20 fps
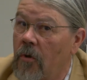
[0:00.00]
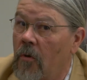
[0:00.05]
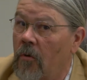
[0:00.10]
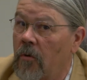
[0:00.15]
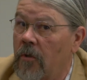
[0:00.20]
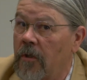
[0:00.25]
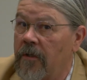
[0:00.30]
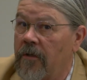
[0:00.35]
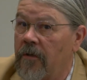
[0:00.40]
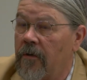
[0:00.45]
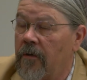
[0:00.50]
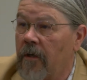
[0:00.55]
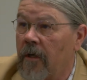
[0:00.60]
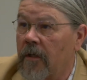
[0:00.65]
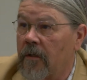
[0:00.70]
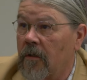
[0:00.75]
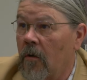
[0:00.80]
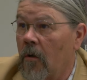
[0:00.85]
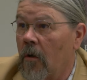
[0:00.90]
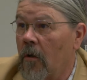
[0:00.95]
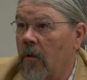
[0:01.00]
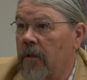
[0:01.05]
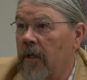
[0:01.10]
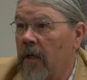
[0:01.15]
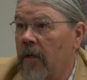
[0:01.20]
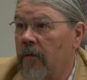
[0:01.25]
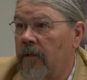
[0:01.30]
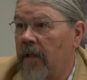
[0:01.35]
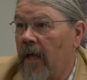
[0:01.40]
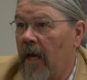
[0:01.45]
only they're not called
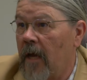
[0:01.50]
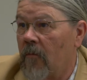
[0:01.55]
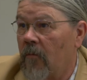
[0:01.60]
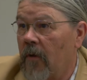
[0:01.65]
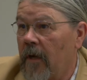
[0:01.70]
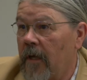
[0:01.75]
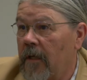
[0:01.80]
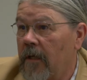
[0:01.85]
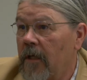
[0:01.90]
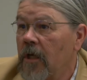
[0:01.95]
out that way.